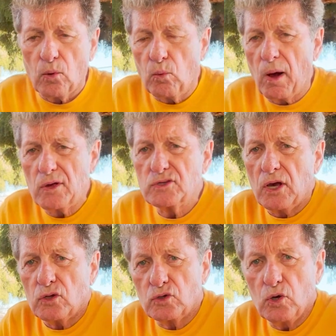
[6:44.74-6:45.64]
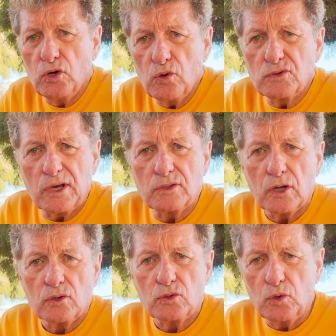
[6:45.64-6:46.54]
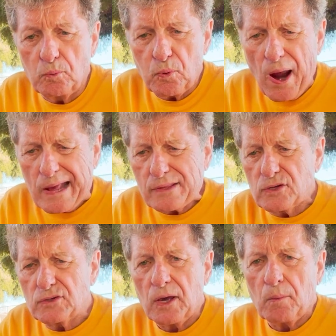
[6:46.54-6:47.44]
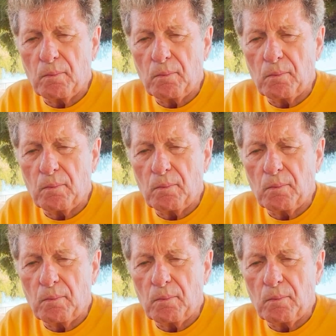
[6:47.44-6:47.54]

was to use it to practice